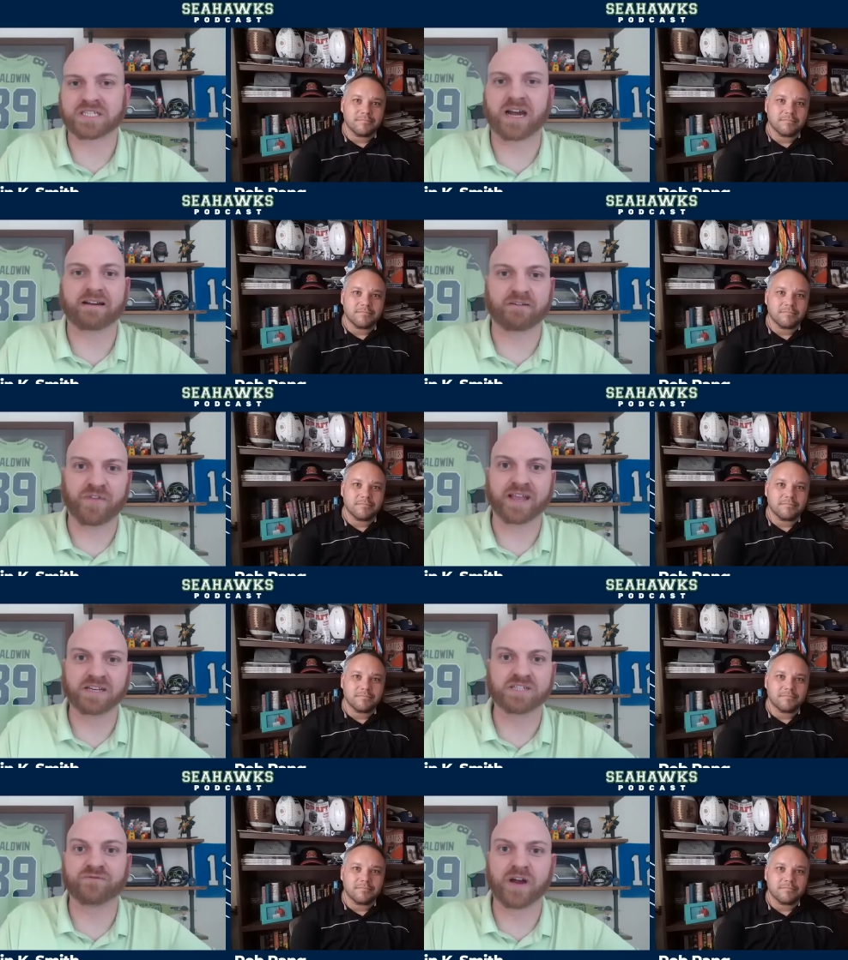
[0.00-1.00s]
Speaker 1: excited if they
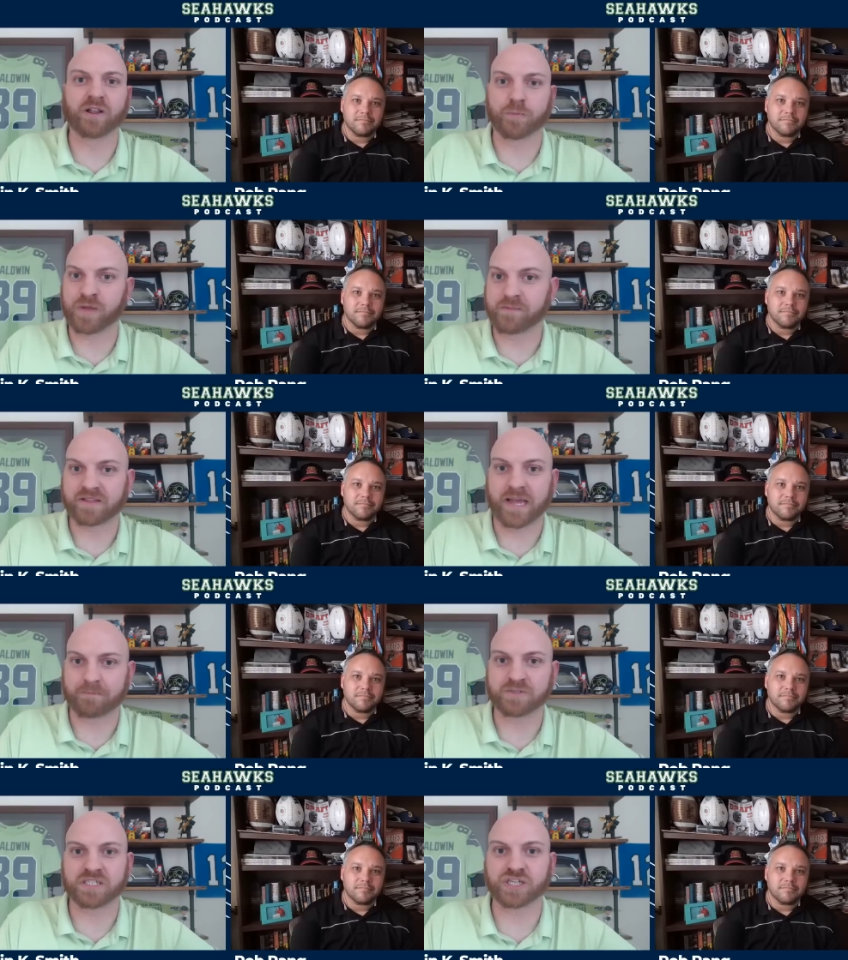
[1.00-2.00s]
can develop him at
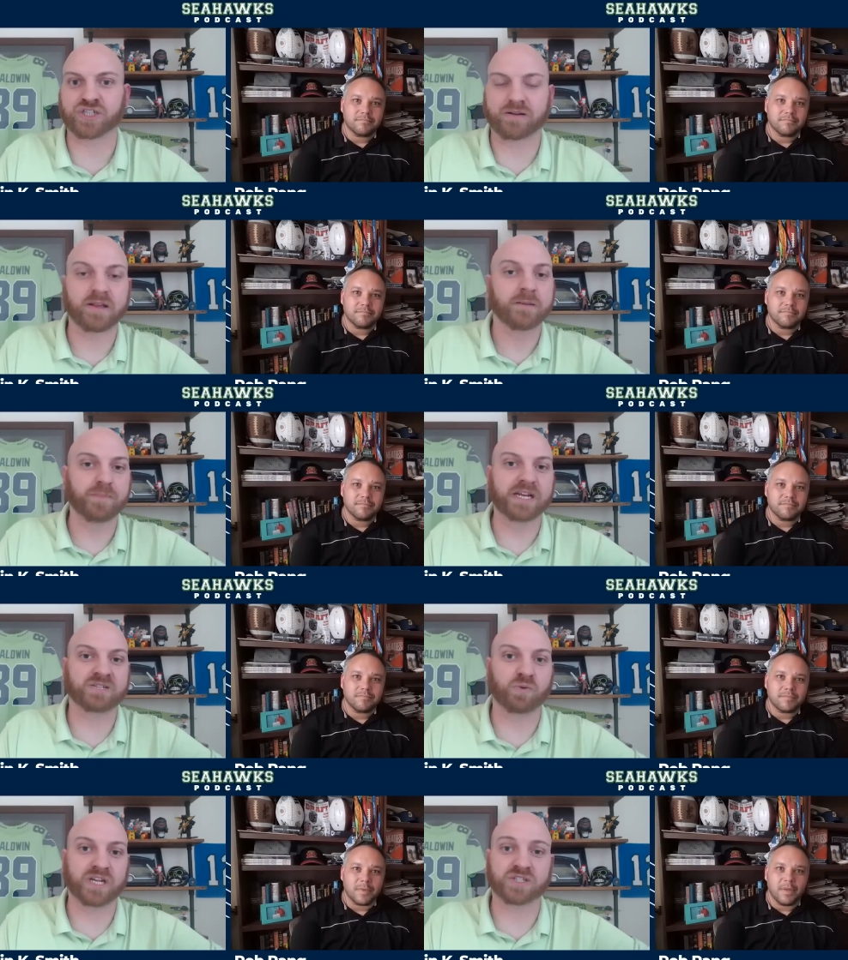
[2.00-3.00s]
that position
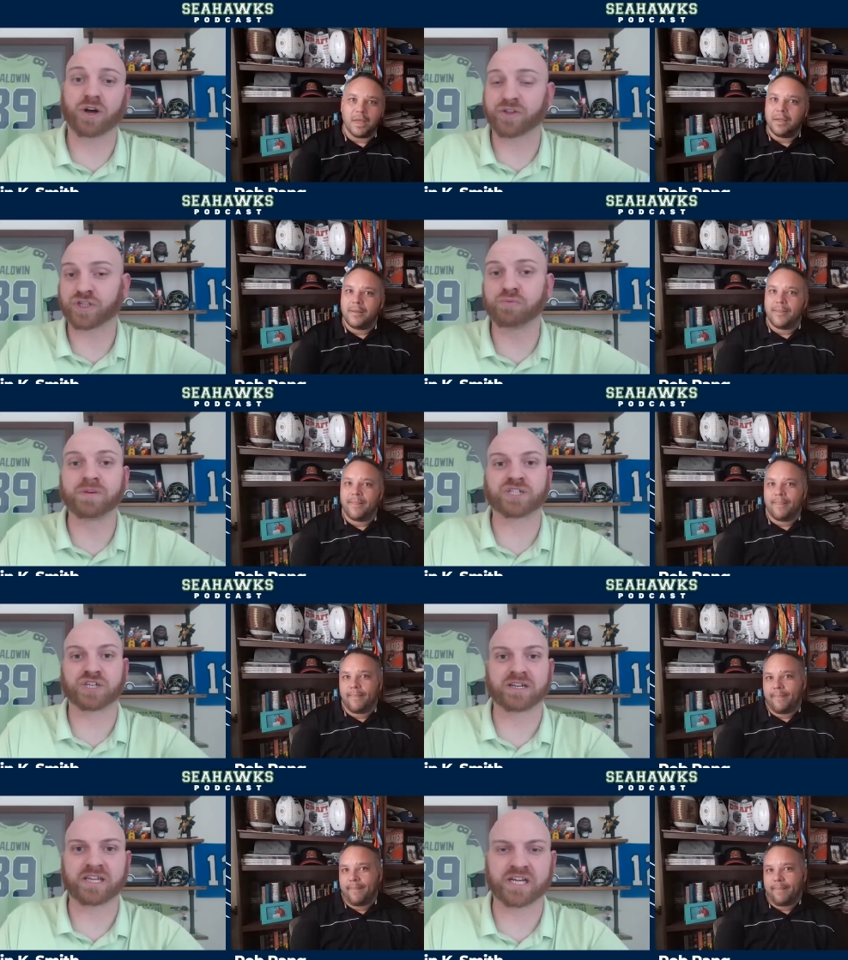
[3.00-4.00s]
based on what I saw. The two
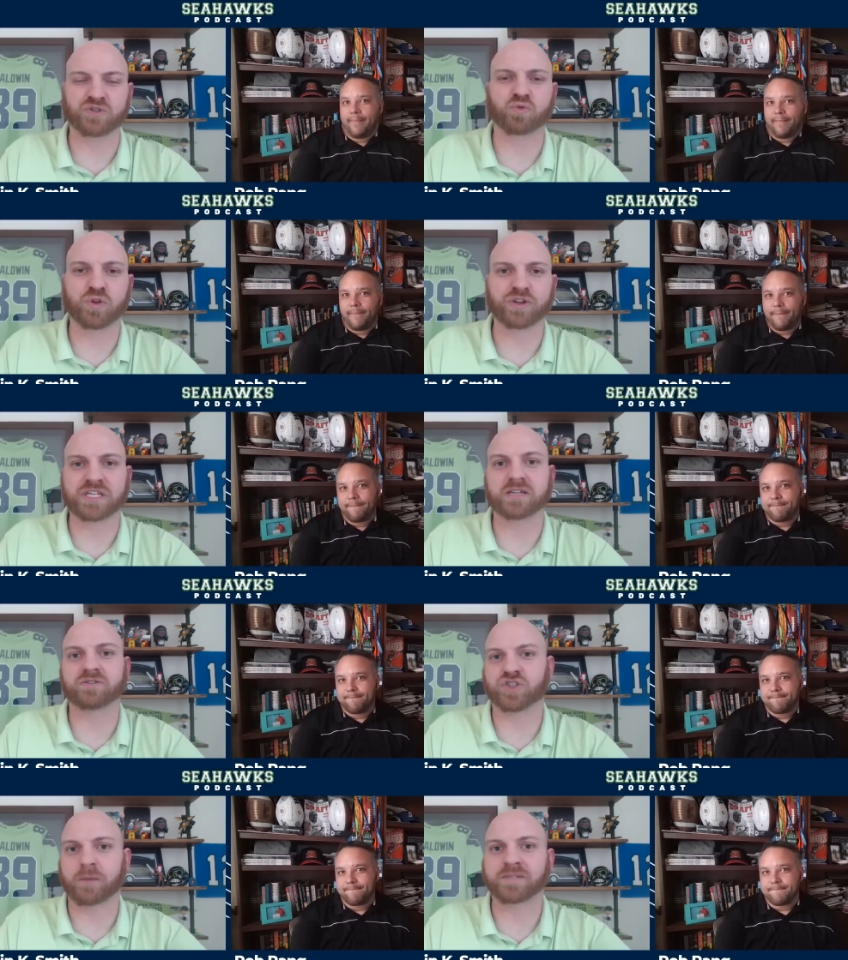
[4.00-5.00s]
Michigan kids really
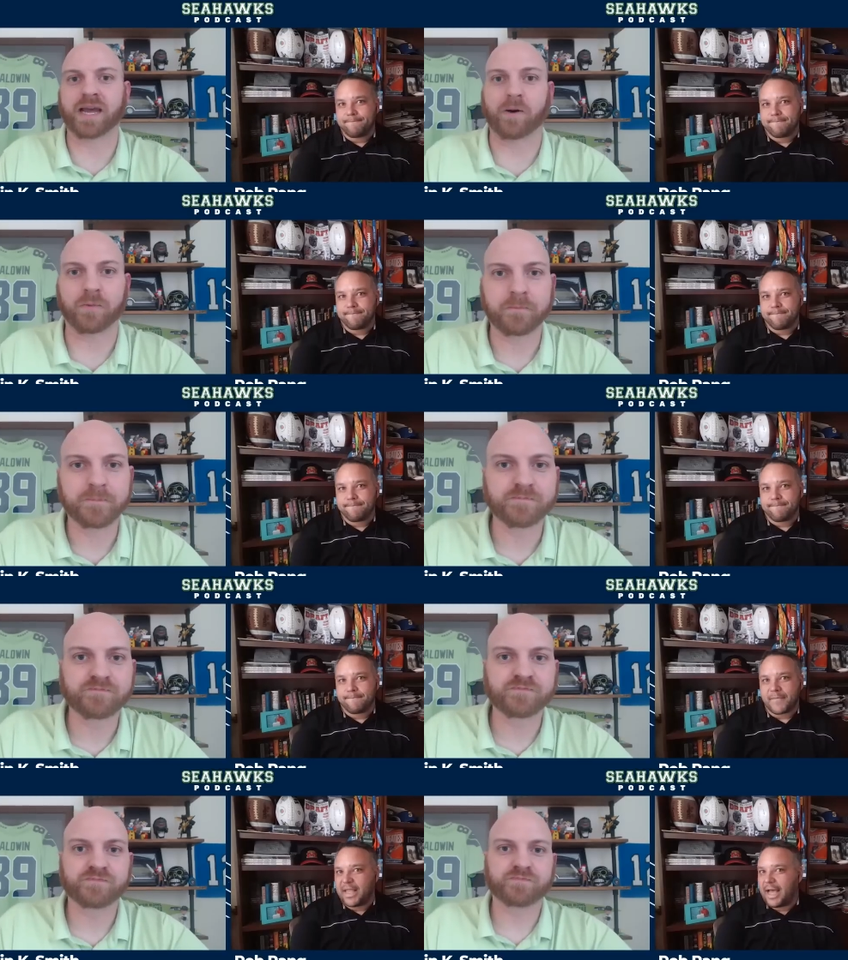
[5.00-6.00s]
jumped out.
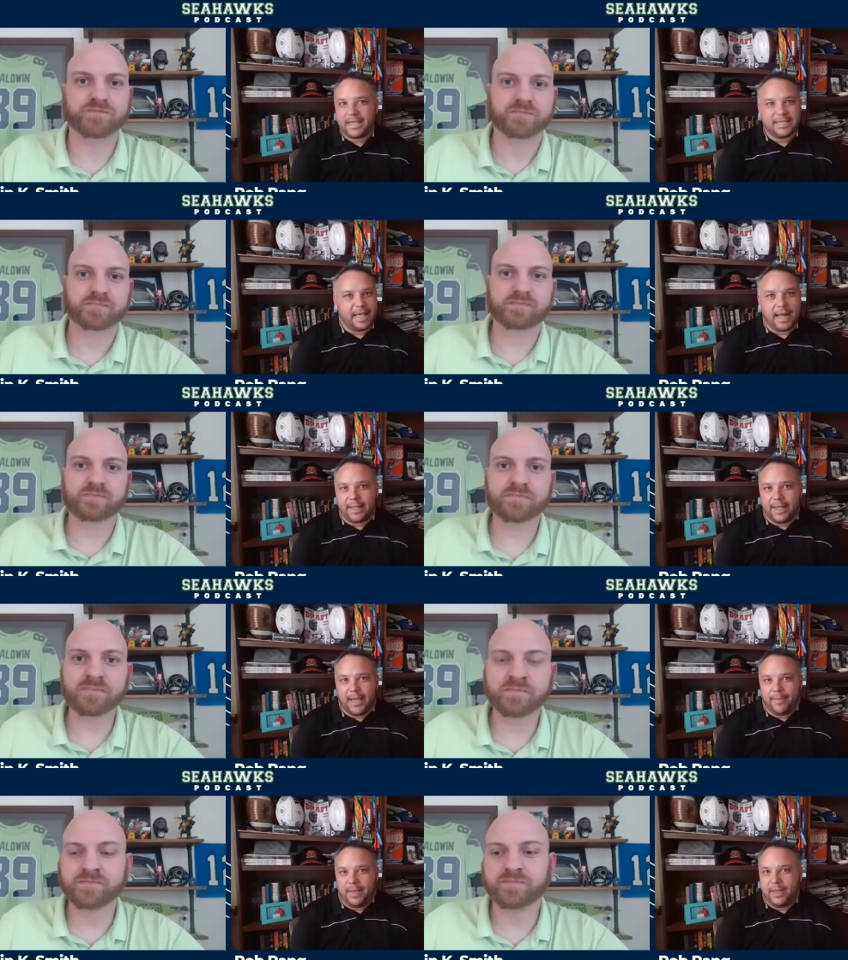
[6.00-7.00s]
Speaker 2: Yeah, exactly.
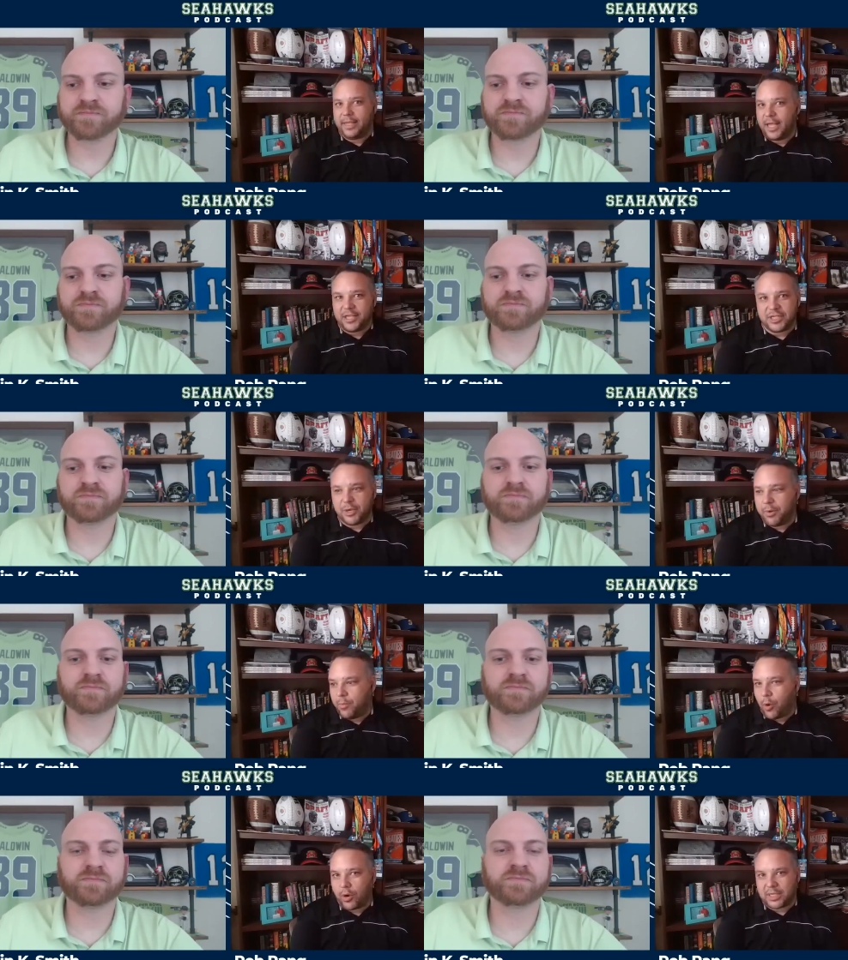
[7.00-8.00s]
I mean, as you say with
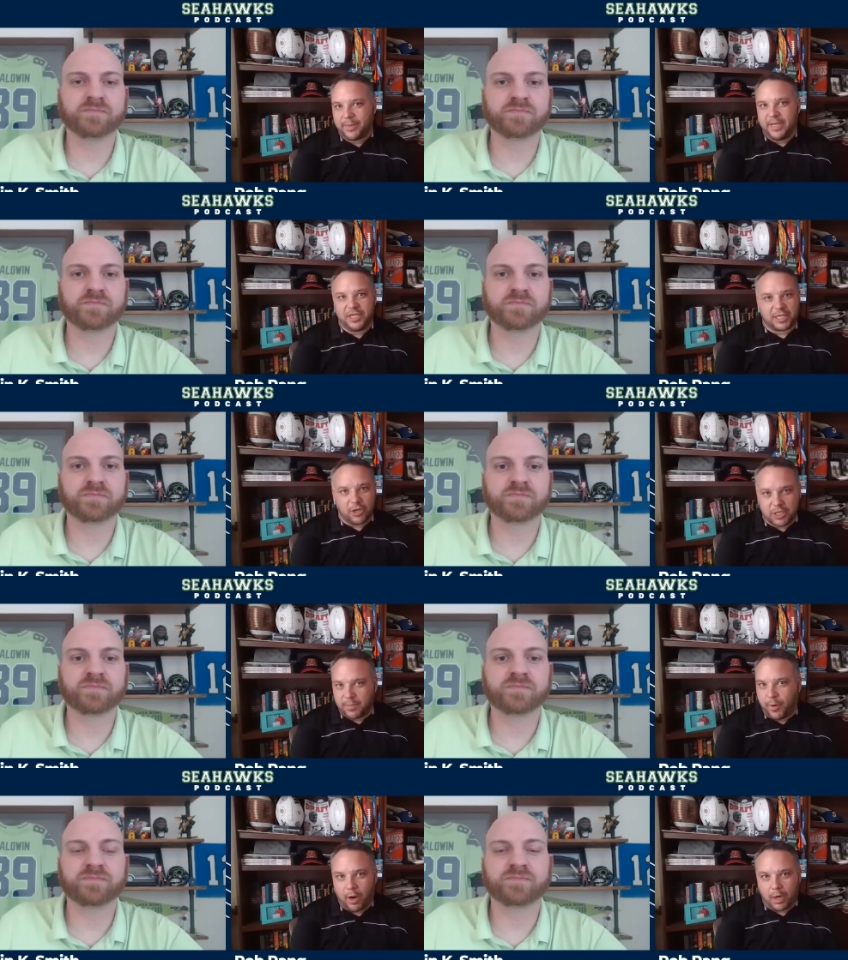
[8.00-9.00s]
Morris, I mean, he just looks the
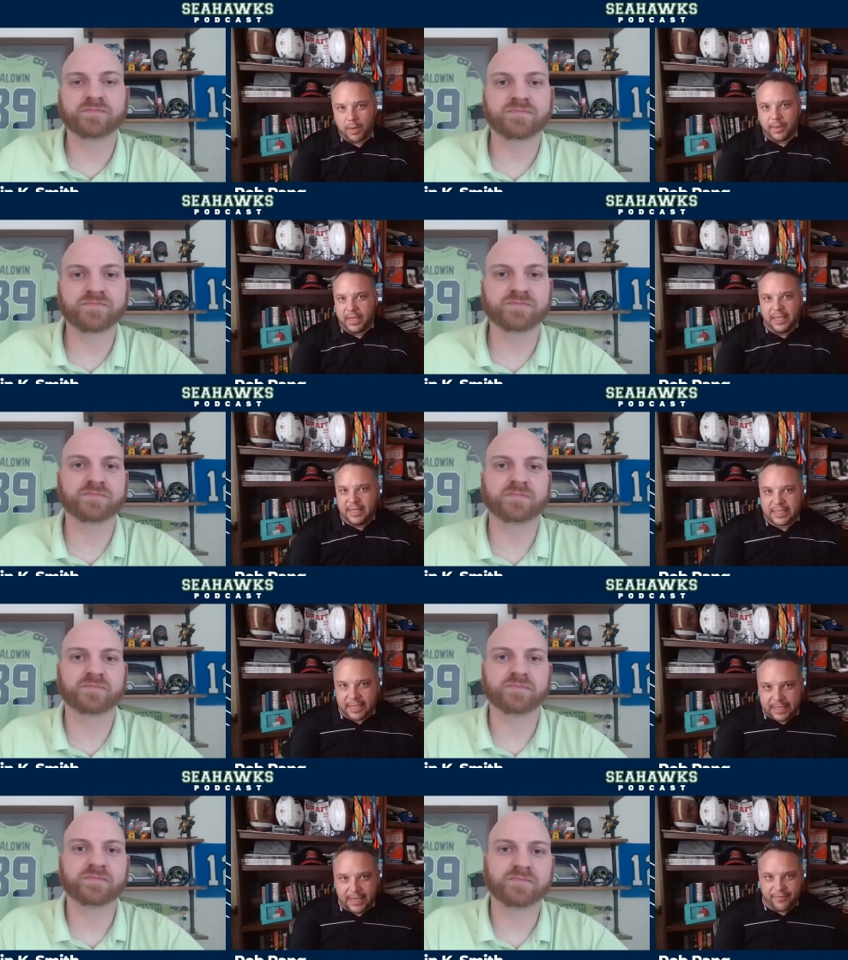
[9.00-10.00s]
part. I mean, he's
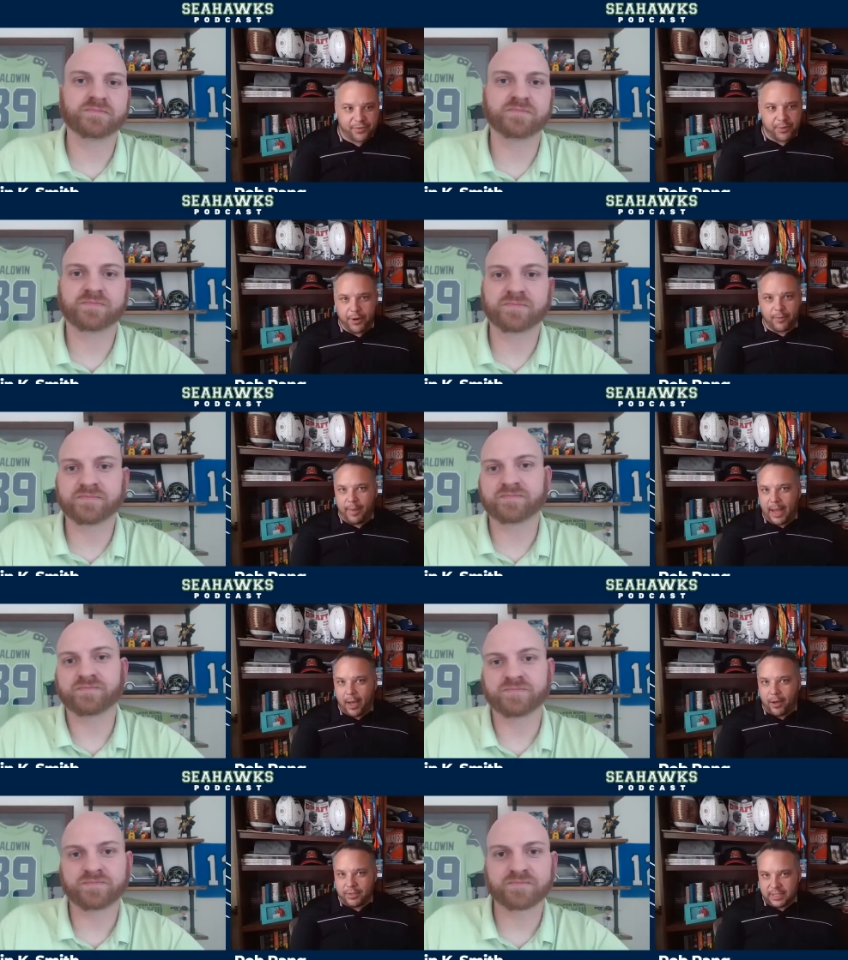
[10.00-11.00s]
six seven, three hundred
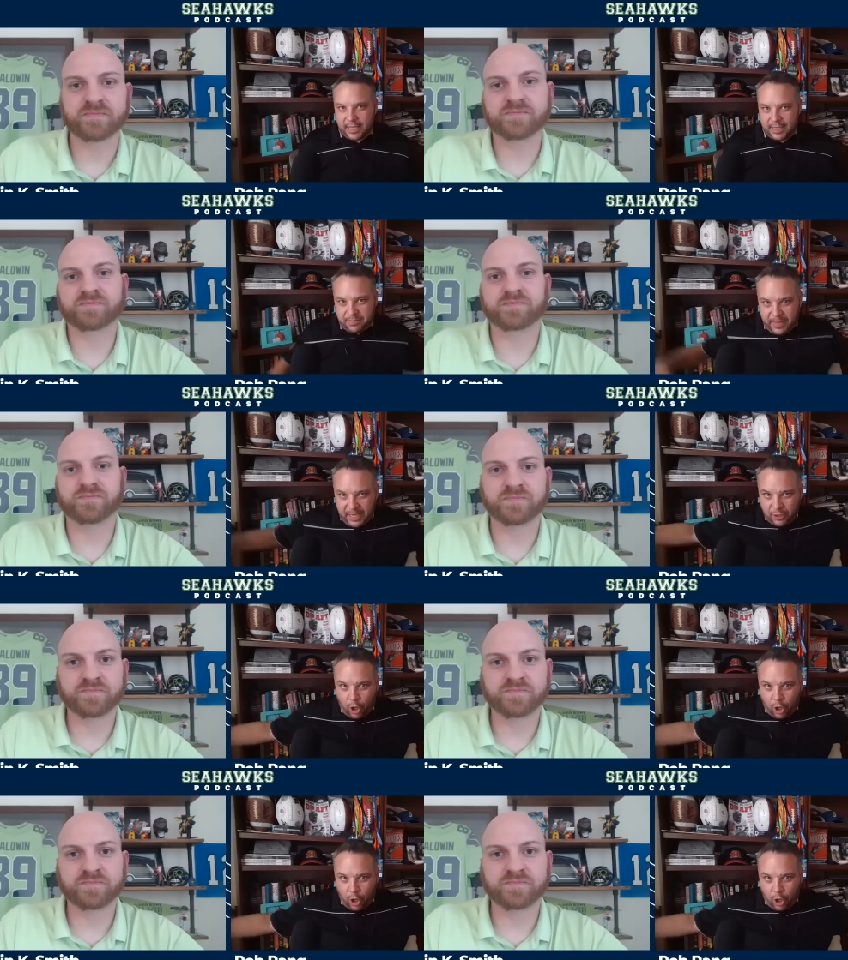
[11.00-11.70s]
pounds. He's got these big,